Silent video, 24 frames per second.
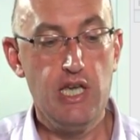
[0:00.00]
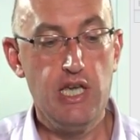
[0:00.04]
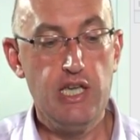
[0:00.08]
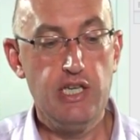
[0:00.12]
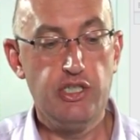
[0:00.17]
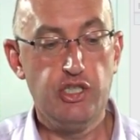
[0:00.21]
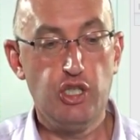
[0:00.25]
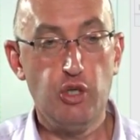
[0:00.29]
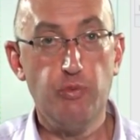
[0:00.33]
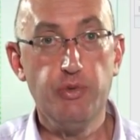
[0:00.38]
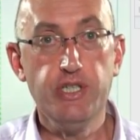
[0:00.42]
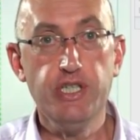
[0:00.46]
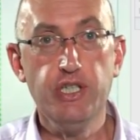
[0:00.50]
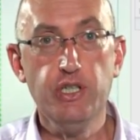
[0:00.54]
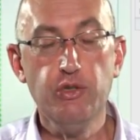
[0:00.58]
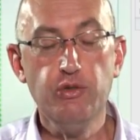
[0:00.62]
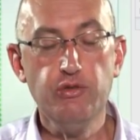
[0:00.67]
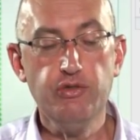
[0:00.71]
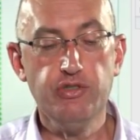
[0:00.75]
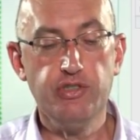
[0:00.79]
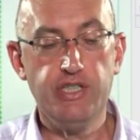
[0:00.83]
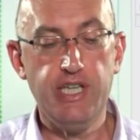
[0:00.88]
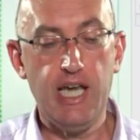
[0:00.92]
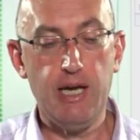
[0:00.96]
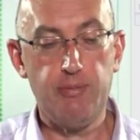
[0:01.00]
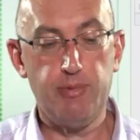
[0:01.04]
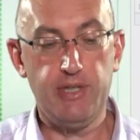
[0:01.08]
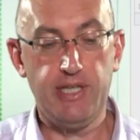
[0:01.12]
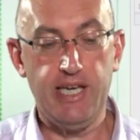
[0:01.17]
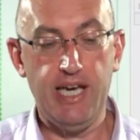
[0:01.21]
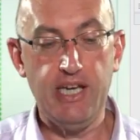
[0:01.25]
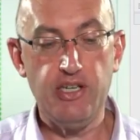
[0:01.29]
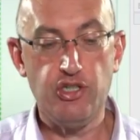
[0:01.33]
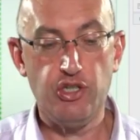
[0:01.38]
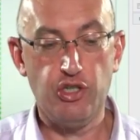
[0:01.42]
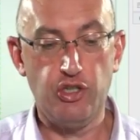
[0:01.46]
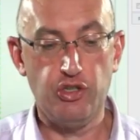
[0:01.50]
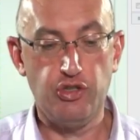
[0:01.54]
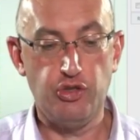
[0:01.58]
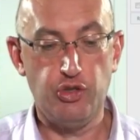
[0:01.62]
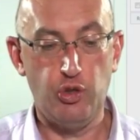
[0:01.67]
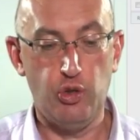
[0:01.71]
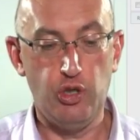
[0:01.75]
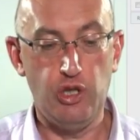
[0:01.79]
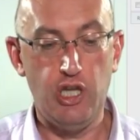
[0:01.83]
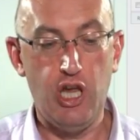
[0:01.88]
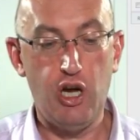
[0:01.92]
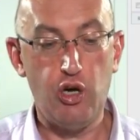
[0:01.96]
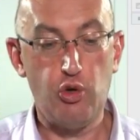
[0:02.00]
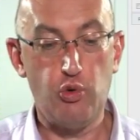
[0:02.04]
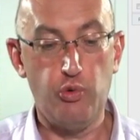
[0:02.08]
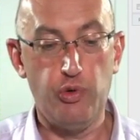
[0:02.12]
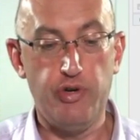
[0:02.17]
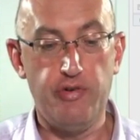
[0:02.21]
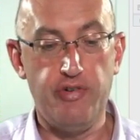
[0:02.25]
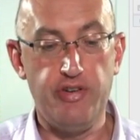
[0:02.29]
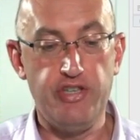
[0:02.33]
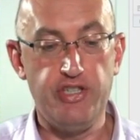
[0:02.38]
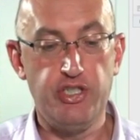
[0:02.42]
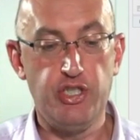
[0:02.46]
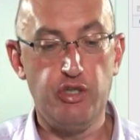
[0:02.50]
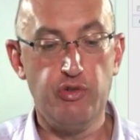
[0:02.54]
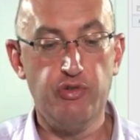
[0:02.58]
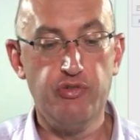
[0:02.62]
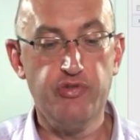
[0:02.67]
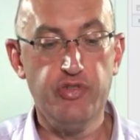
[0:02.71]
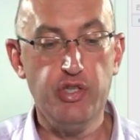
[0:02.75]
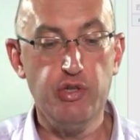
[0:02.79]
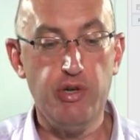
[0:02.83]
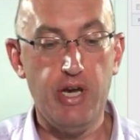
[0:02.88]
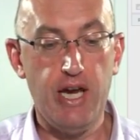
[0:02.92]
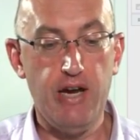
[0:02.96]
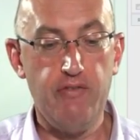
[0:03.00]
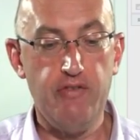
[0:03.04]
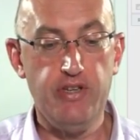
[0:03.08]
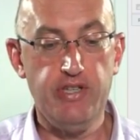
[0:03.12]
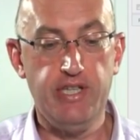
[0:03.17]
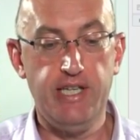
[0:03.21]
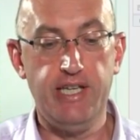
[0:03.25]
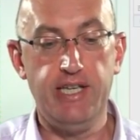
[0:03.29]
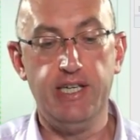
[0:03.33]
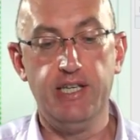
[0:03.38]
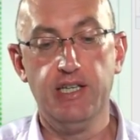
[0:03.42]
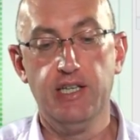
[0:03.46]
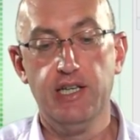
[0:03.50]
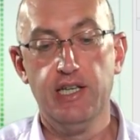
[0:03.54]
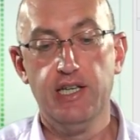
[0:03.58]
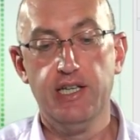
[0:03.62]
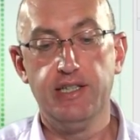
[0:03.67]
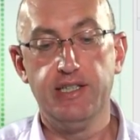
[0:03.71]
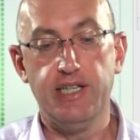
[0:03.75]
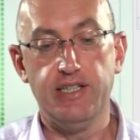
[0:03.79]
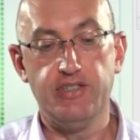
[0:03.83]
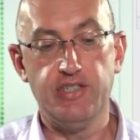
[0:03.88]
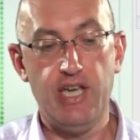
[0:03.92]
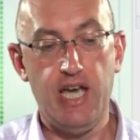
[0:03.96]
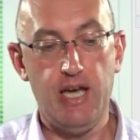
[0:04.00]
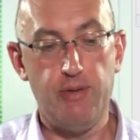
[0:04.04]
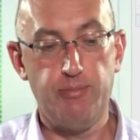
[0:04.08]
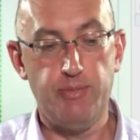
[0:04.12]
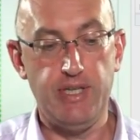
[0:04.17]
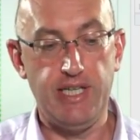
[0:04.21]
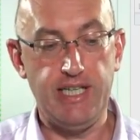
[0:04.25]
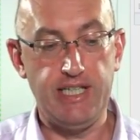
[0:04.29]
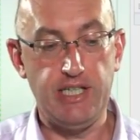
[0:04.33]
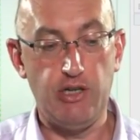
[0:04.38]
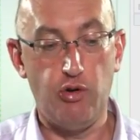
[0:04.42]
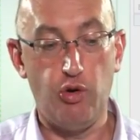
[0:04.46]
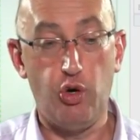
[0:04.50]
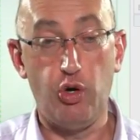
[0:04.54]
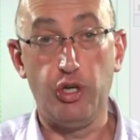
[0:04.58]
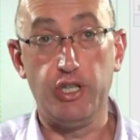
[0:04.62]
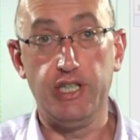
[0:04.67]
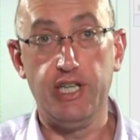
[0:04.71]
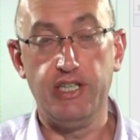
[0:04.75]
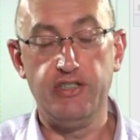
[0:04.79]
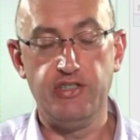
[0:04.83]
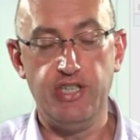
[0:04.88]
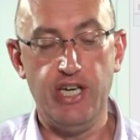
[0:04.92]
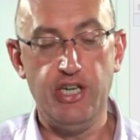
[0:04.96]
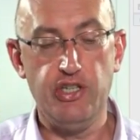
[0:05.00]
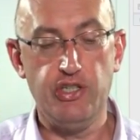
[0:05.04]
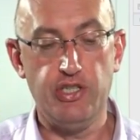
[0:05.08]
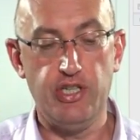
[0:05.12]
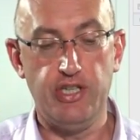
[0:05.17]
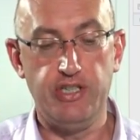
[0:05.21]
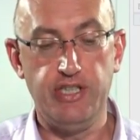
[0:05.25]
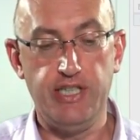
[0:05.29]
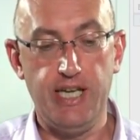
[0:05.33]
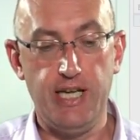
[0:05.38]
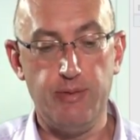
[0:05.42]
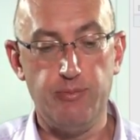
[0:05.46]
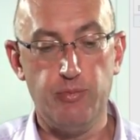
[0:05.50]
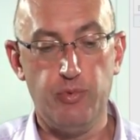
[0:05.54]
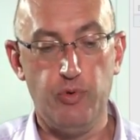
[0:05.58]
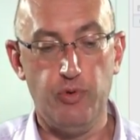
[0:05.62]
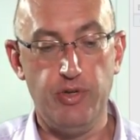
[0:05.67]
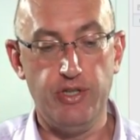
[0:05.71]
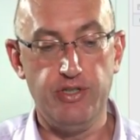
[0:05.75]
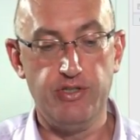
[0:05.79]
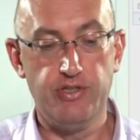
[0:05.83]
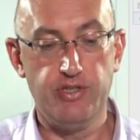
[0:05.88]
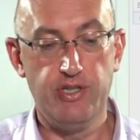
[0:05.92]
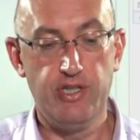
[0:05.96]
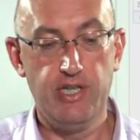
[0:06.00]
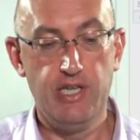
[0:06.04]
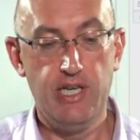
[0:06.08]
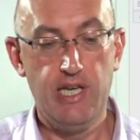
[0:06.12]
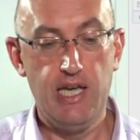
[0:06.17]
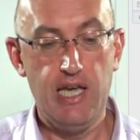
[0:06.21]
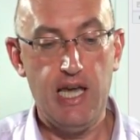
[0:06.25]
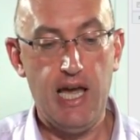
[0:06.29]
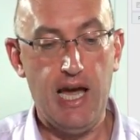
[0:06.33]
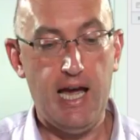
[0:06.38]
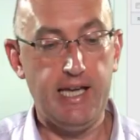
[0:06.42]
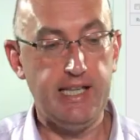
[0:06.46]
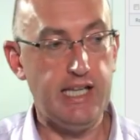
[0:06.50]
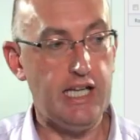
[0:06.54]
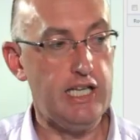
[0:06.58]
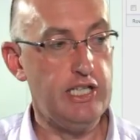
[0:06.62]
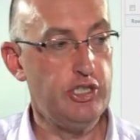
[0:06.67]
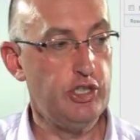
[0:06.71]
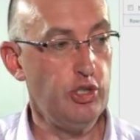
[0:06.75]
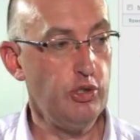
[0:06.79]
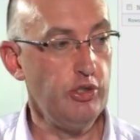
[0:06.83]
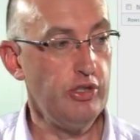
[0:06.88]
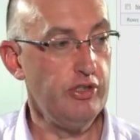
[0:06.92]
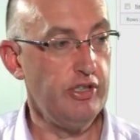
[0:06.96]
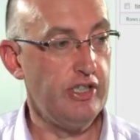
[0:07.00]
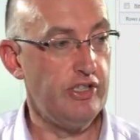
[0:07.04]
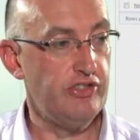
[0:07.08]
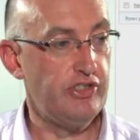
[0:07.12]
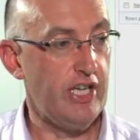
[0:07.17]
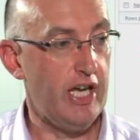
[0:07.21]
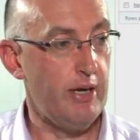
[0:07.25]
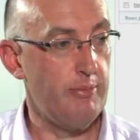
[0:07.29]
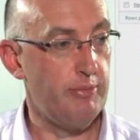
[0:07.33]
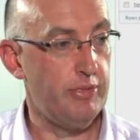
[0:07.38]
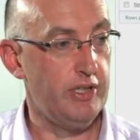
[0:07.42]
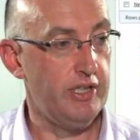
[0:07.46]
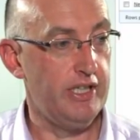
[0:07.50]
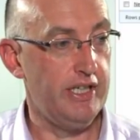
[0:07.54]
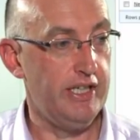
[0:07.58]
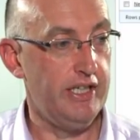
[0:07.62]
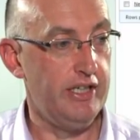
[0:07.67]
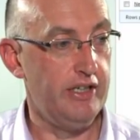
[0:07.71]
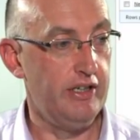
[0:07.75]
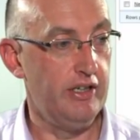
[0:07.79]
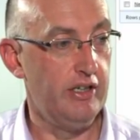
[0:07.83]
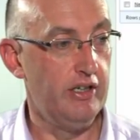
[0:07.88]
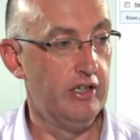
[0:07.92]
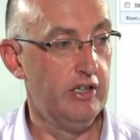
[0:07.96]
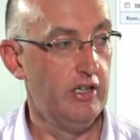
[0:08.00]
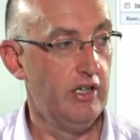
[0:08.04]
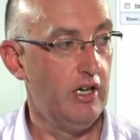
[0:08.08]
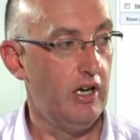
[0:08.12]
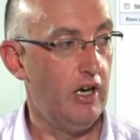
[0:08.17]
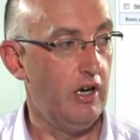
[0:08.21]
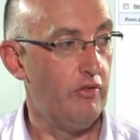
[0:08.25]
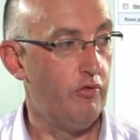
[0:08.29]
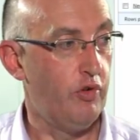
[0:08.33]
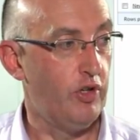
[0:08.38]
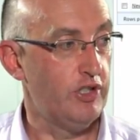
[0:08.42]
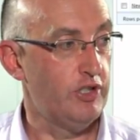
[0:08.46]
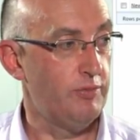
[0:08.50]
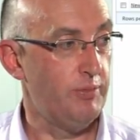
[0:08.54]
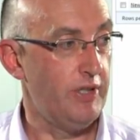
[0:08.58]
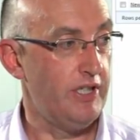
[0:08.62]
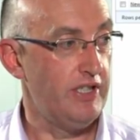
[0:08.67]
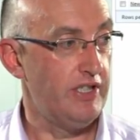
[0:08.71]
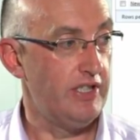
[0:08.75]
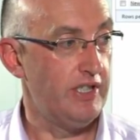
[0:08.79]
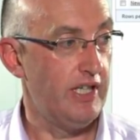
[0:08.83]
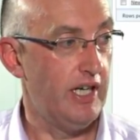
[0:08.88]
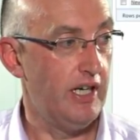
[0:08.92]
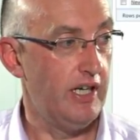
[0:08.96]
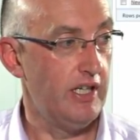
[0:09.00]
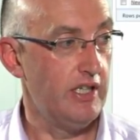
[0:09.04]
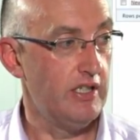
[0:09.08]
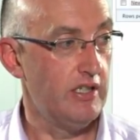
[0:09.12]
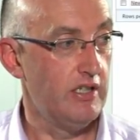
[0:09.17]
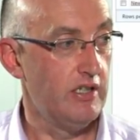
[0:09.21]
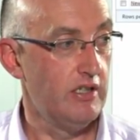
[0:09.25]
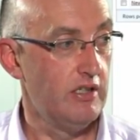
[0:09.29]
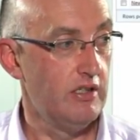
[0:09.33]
So we use the application control log queries to review everything that's happening in our organization on the endpoints. And I'll show you an example here of what's been denied.